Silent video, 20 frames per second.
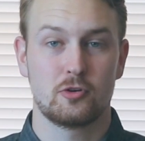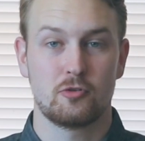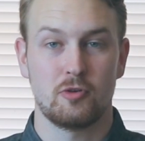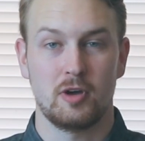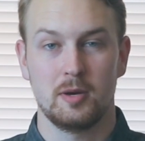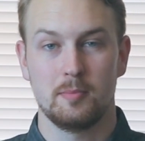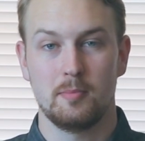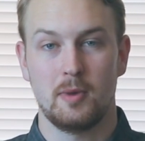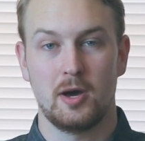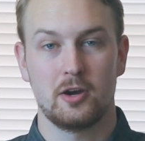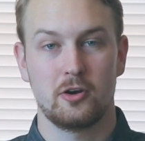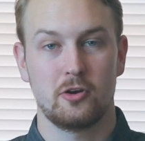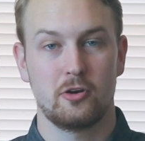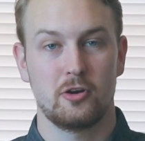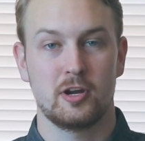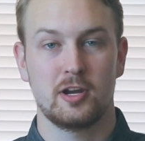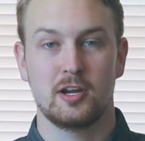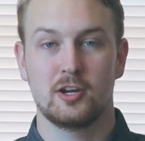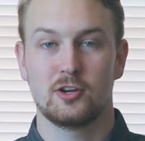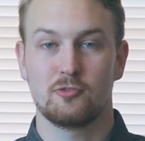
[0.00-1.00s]
credit
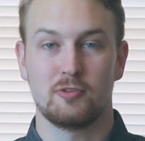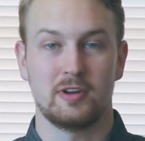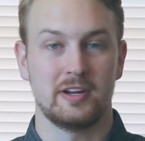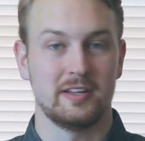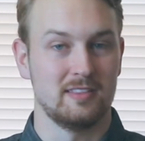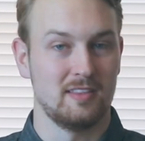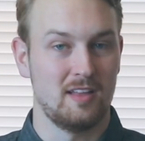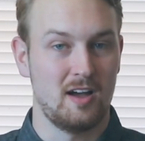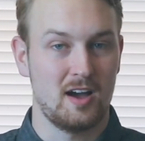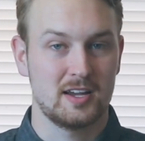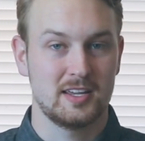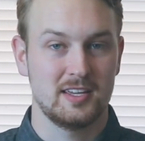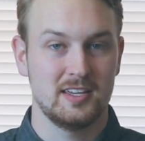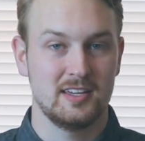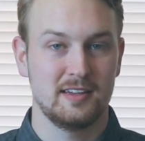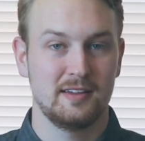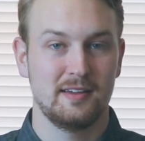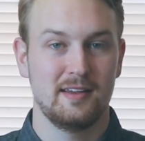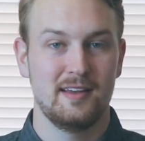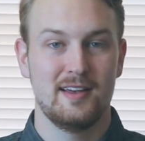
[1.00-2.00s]
monitoring, credit
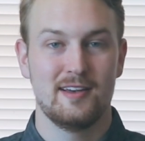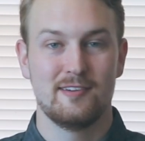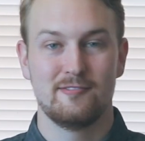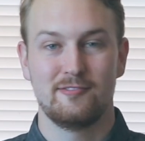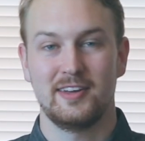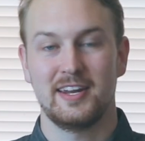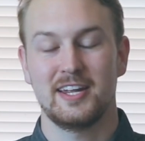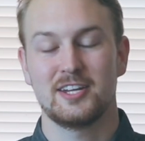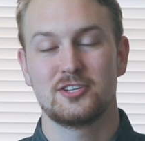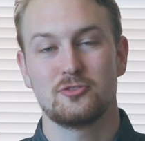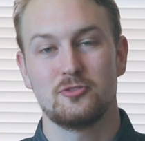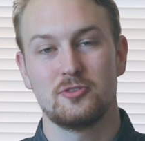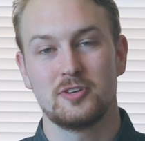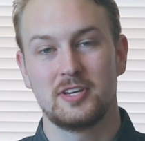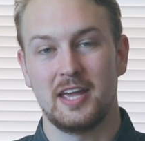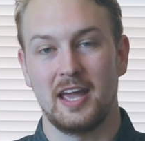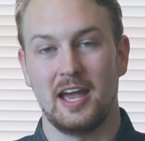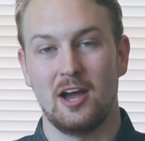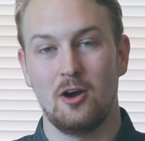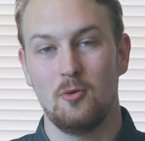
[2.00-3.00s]
locking, financial
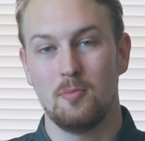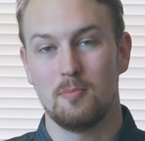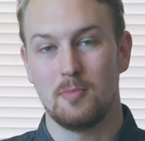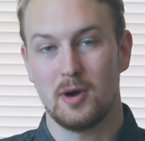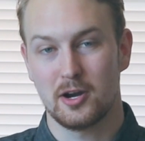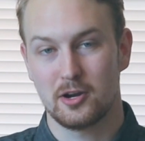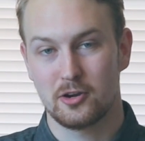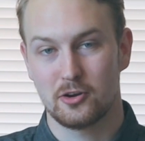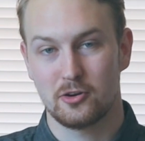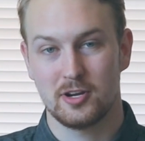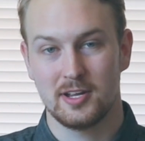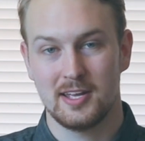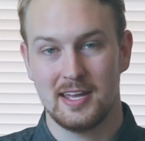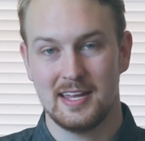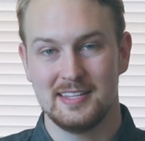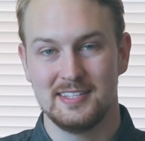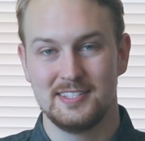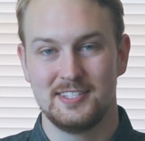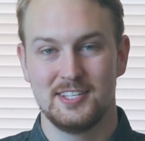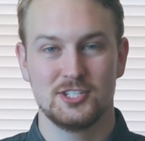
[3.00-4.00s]
account monitoring,
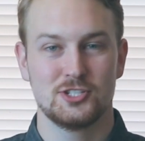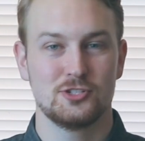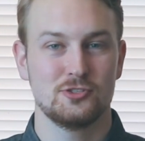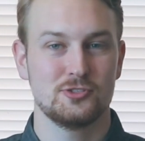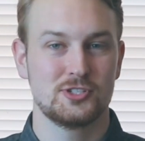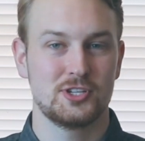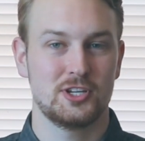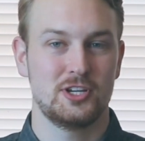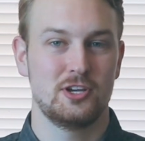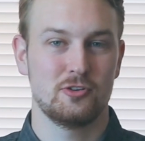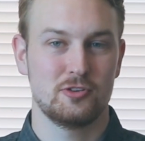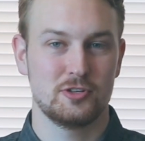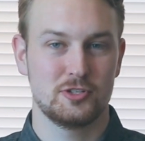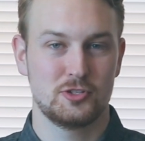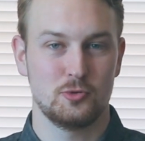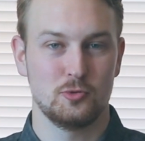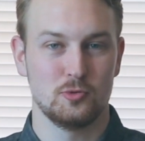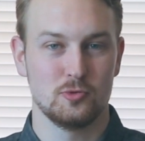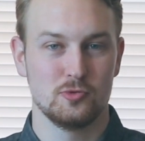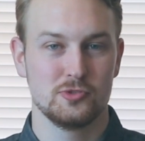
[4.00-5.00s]
and digital security
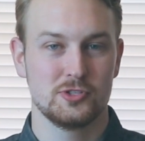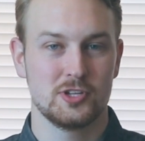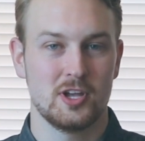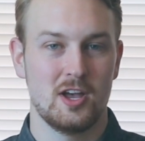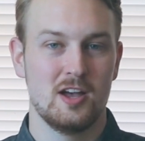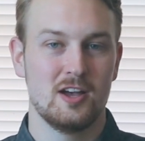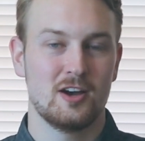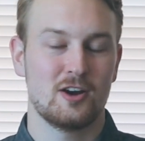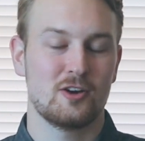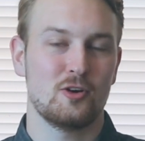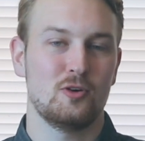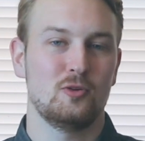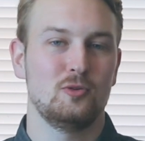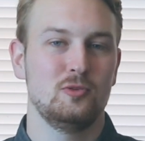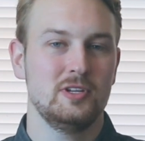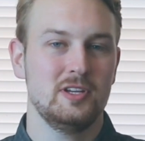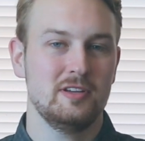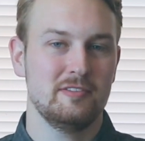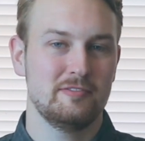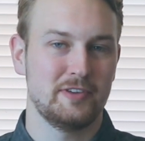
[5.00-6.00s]
tools are
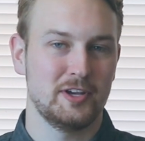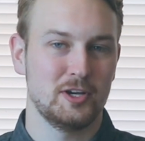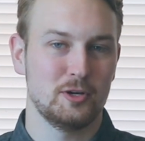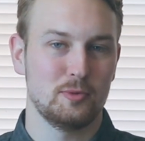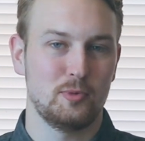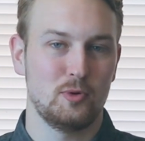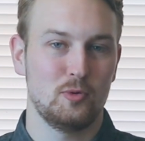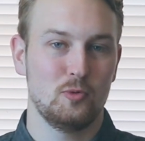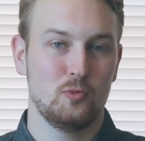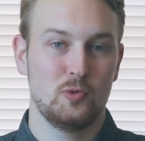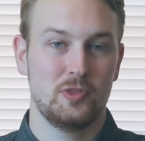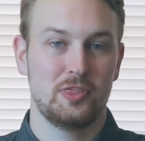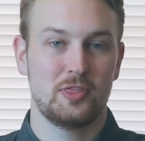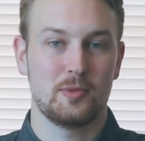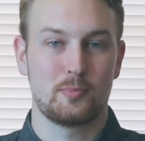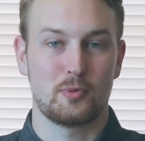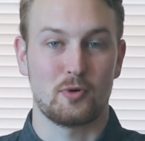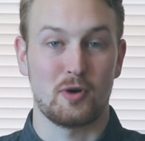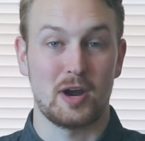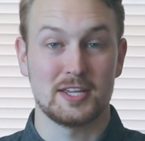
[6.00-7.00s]
only available with the
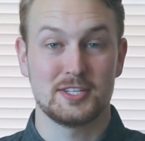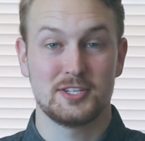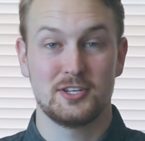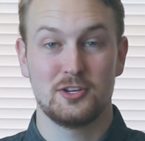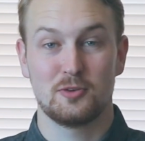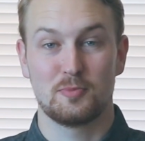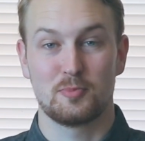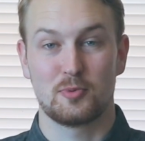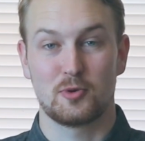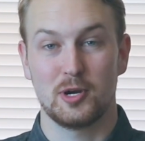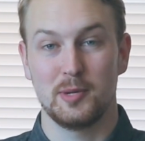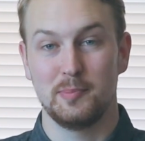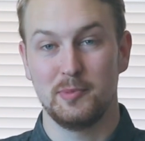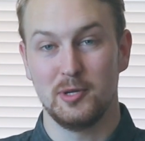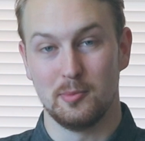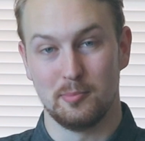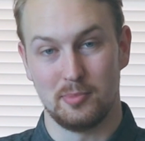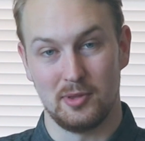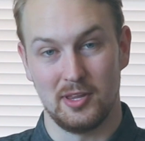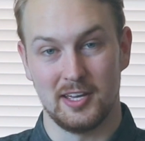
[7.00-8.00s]
pricier
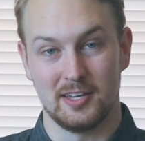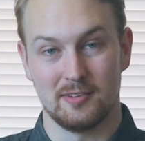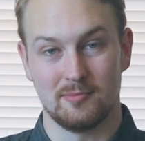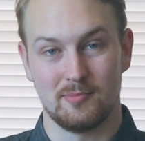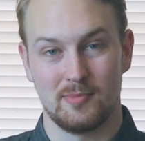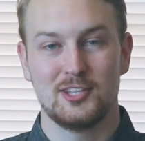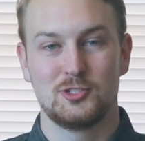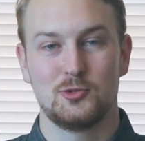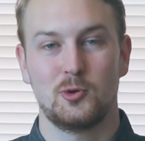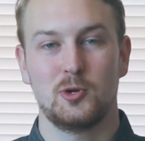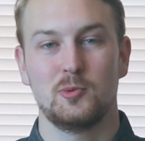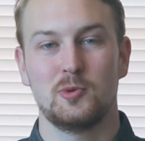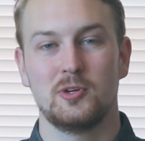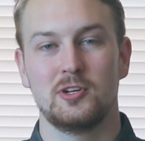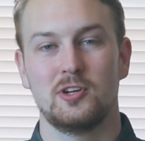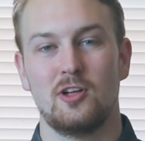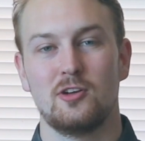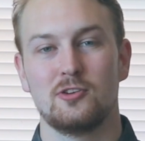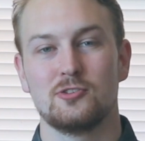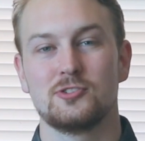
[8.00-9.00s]
premium plan. At
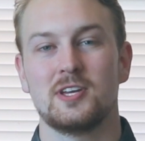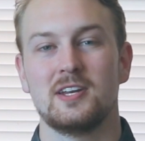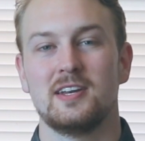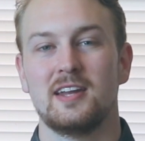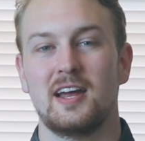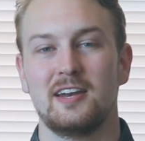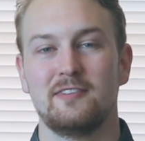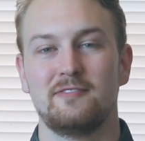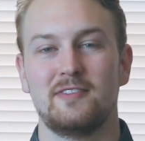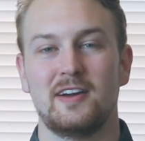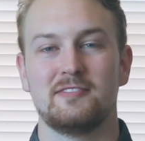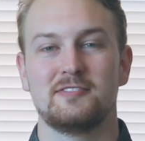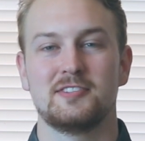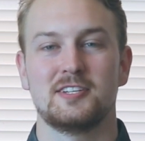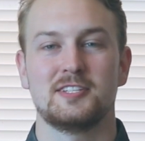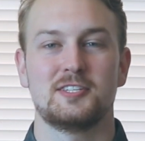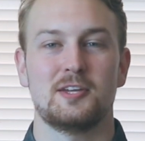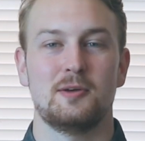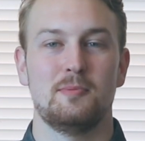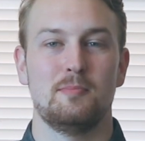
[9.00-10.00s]

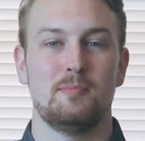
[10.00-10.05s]
$21.95 a